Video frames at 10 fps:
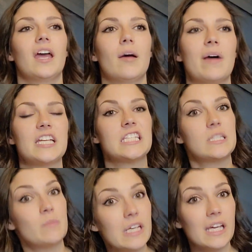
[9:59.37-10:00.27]
am I
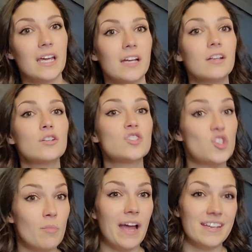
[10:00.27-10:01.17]
speaking
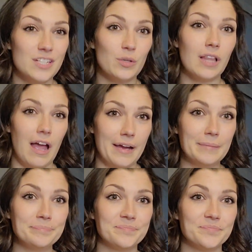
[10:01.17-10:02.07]
to my ideal client?